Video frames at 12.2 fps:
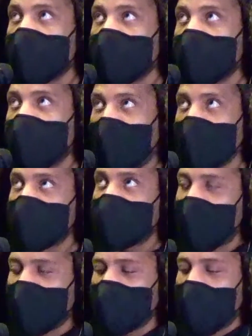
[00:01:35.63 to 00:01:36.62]
that was
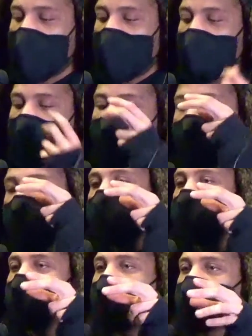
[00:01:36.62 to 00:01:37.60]
kind of like one of the first
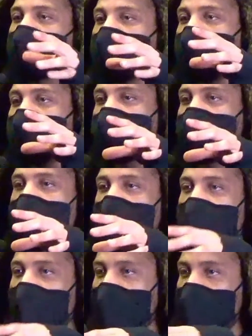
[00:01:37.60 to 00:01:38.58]
examples of
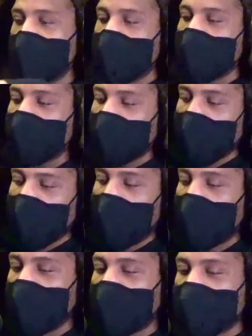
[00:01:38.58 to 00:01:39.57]
being able to get
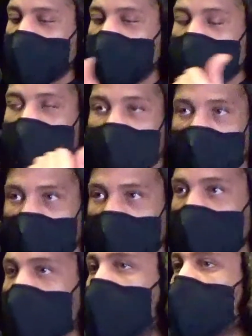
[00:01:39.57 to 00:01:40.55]
artists from Tacoma,
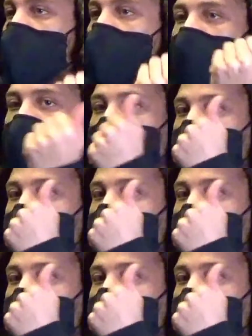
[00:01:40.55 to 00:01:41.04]
artists